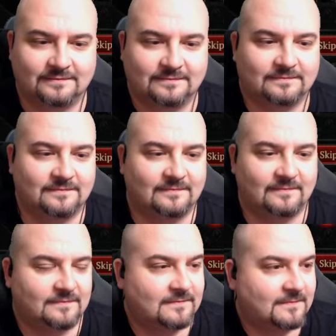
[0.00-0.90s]

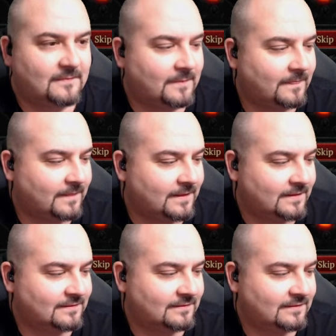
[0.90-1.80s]

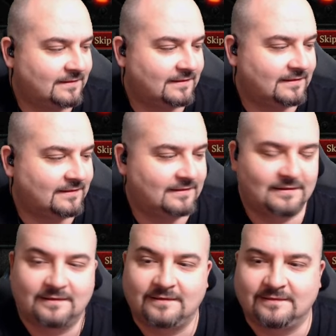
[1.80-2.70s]

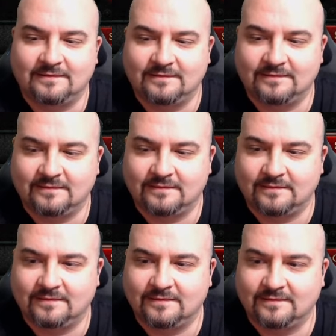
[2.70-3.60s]

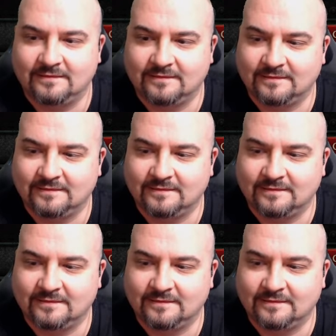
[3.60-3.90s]
No one is speaking in this clip.